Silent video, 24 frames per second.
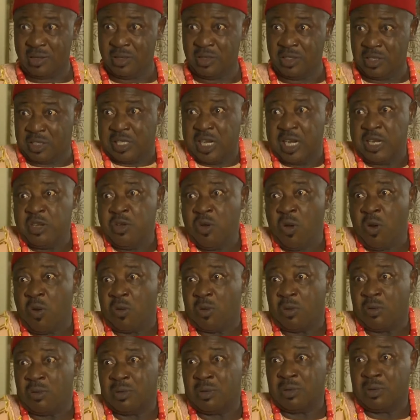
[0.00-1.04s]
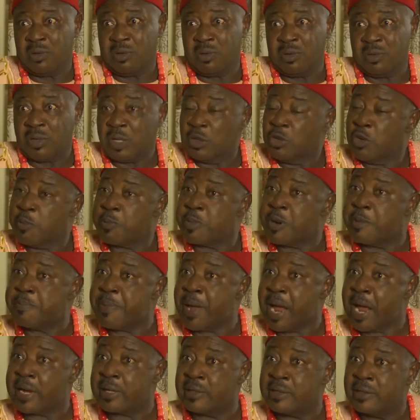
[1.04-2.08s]
He said, no, you're not
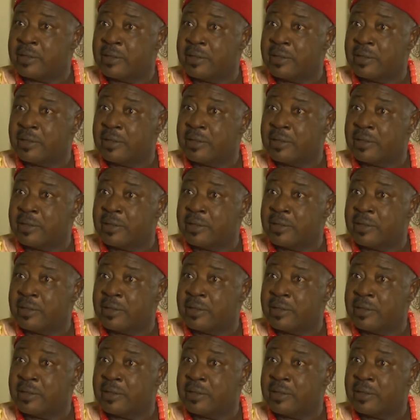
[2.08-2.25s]
prepared.